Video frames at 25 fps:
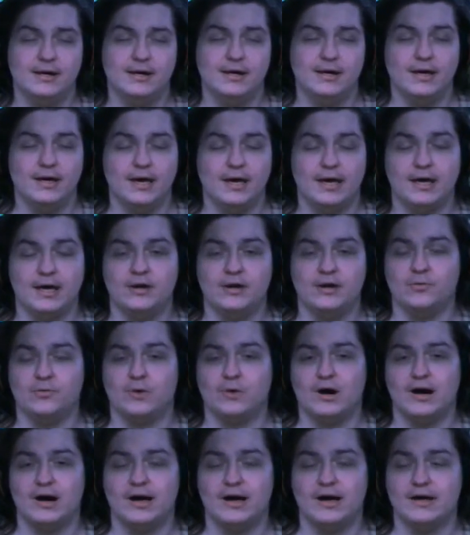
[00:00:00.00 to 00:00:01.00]
and
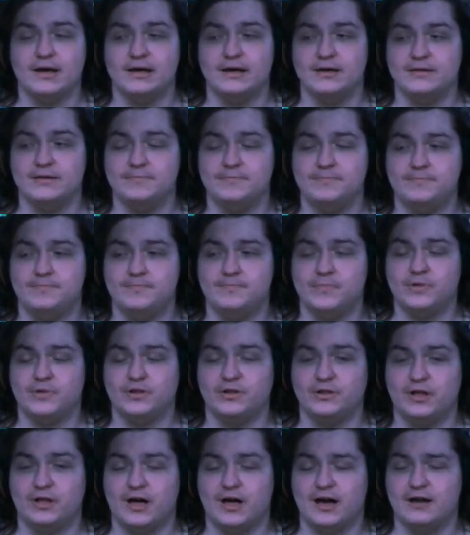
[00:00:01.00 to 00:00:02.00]
why a
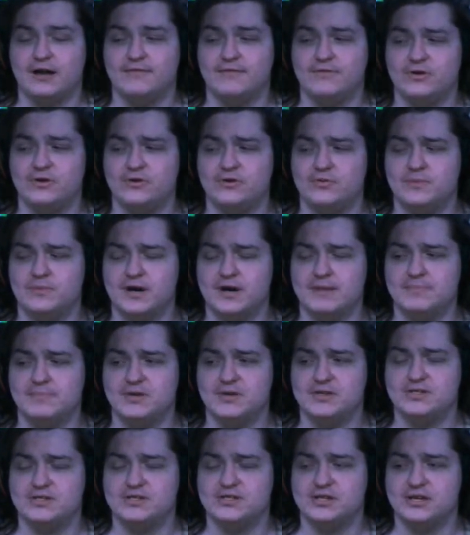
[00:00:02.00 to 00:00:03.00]
lot of you might be
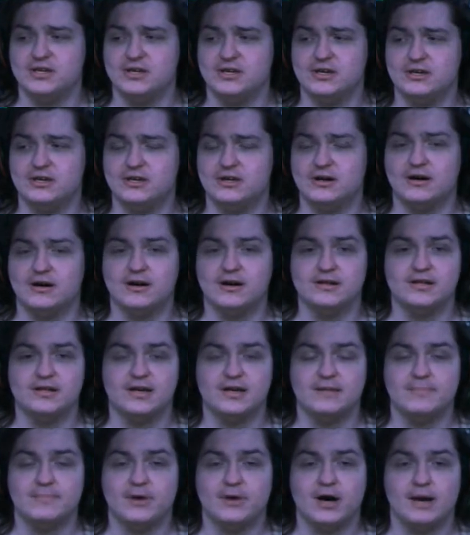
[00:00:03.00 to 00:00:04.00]
seeing
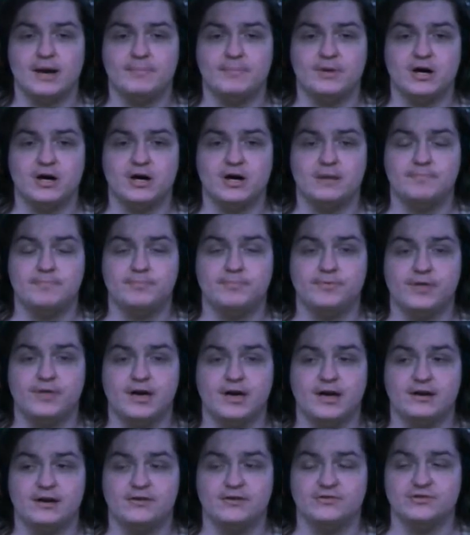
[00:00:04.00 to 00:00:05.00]
content pop up
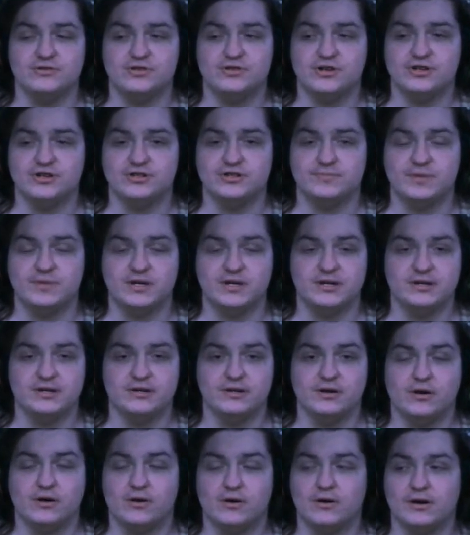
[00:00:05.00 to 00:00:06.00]
that is just my
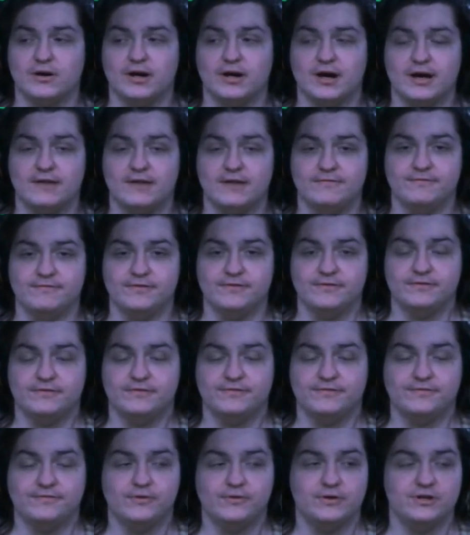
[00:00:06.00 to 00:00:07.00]
archive
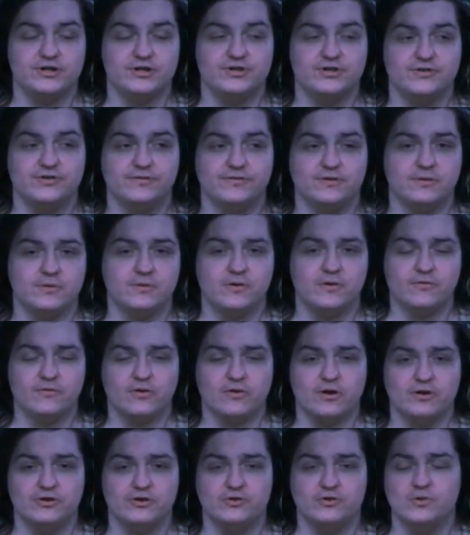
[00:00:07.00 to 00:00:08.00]
footage from over
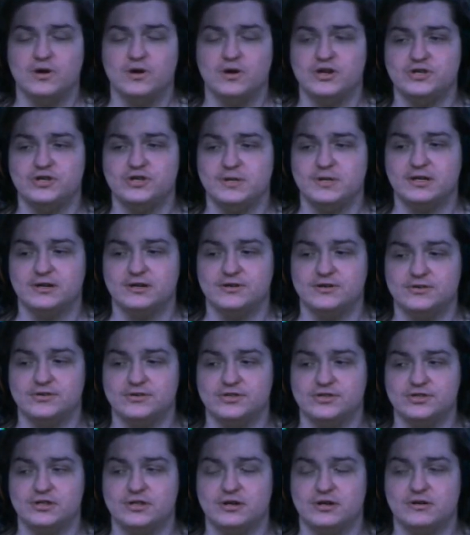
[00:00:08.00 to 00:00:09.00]
on Twitch,
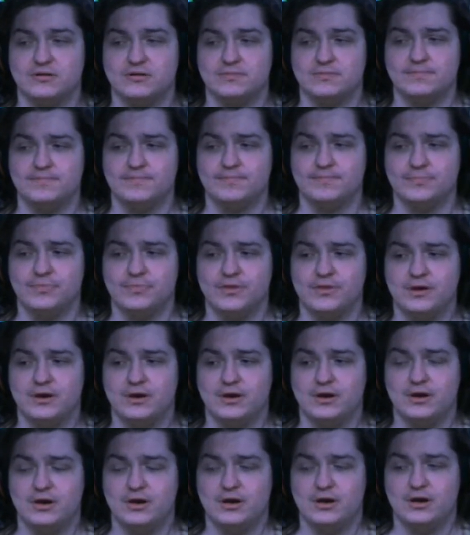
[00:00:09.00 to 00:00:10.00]
because they're
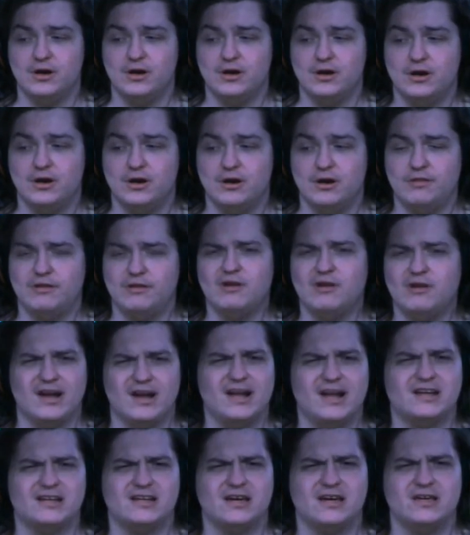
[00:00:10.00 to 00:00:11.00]

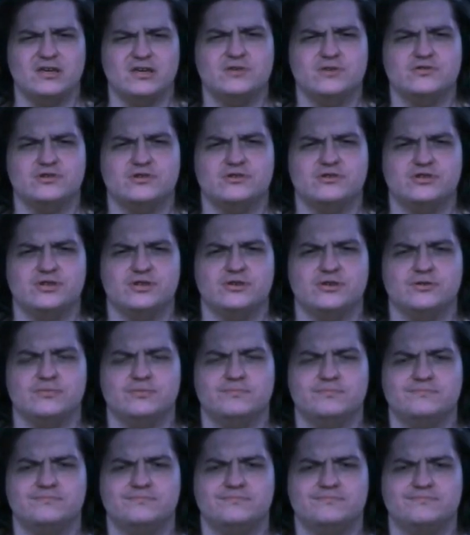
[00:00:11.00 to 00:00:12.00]
anti-user too.
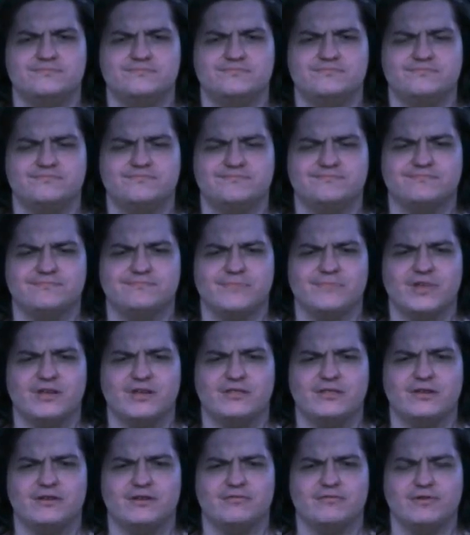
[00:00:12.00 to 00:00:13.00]

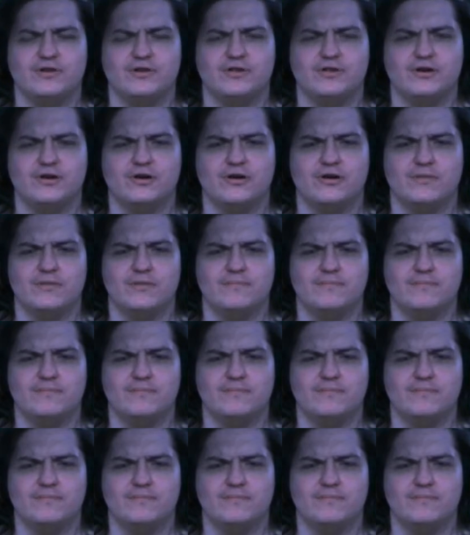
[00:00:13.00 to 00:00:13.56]
They really are.